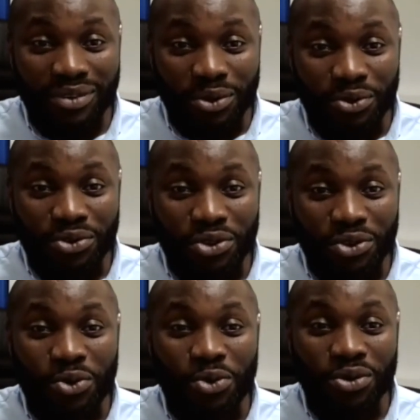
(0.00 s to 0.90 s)
or to the
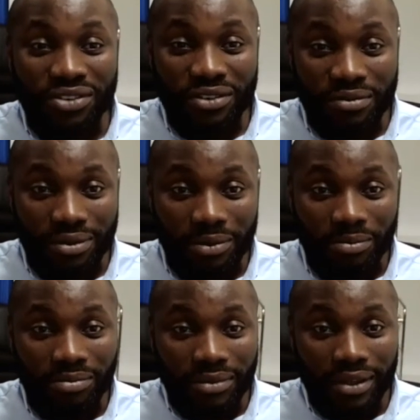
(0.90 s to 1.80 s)
corners of them.
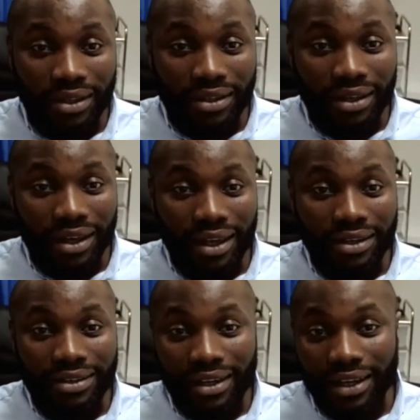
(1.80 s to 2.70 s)

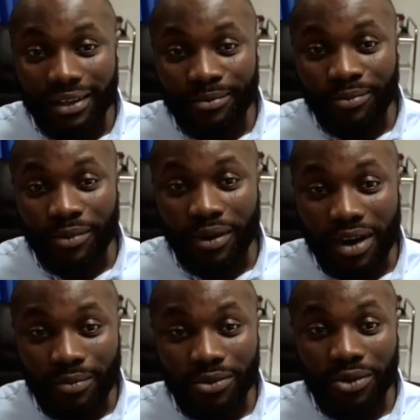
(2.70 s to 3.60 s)
And
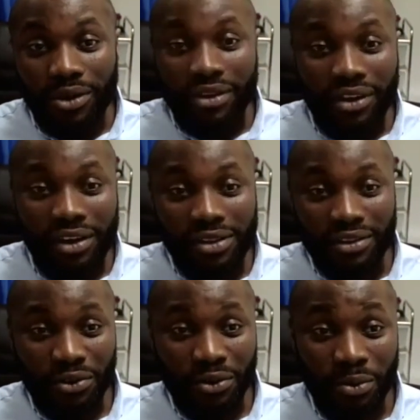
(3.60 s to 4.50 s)
I'm not entirely
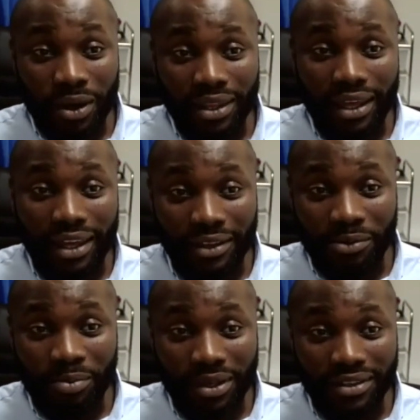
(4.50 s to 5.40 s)
sure why that
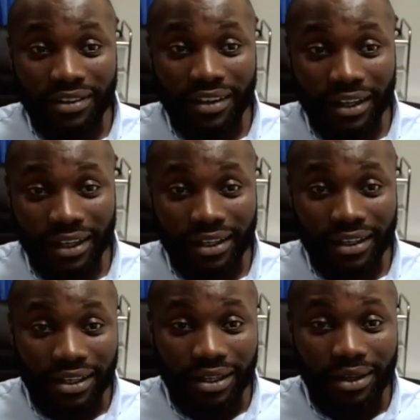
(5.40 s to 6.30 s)
is, but
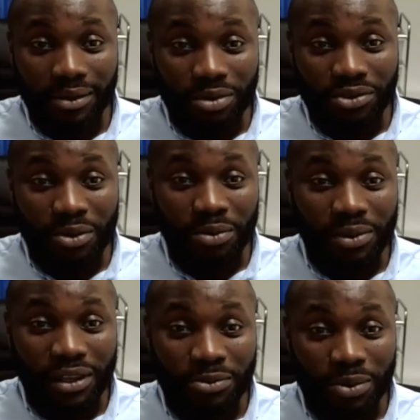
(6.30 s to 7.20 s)

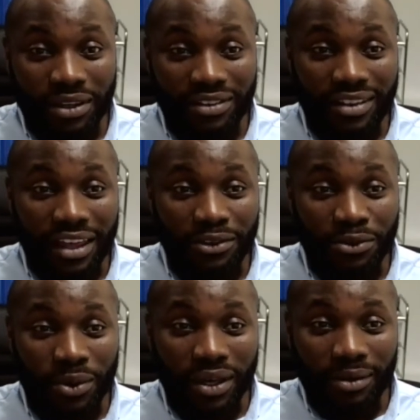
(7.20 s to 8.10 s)
presumably it's because that's
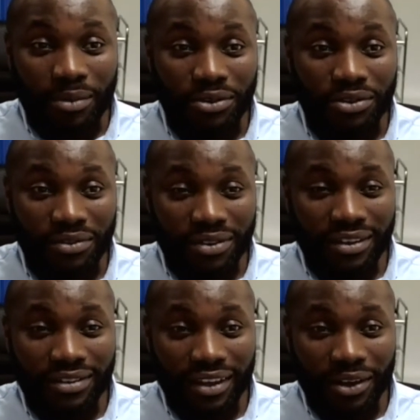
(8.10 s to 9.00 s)
where most of
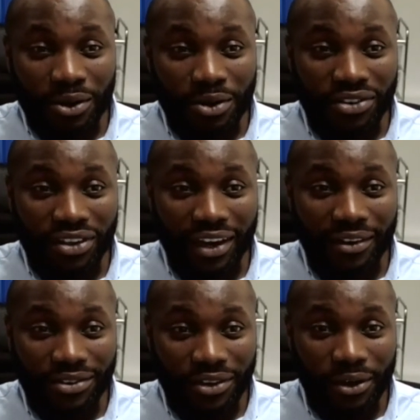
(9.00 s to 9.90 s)
this hot
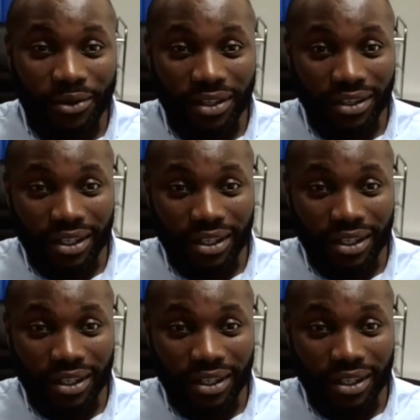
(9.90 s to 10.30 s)
air is going.